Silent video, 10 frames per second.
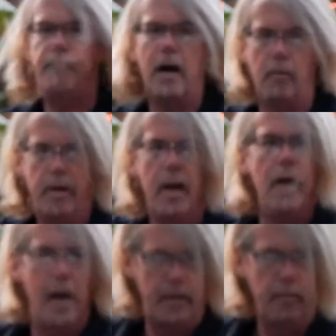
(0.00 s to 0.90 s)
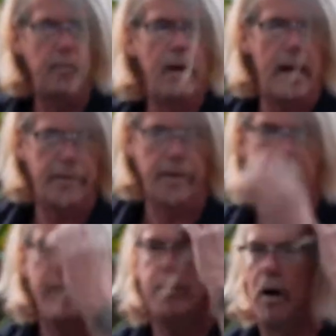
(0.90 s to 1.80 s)
follow it, and they would rent out the
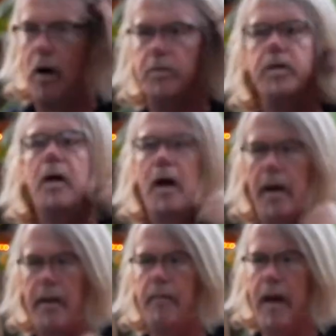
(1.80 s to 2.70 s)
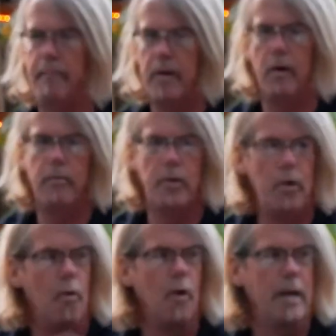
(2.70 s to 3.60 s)
dance halls, and they would have, you know, the
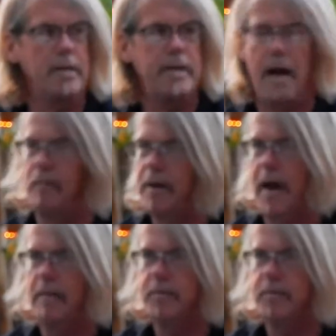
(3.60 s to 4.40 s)
New Orleans cavalcade of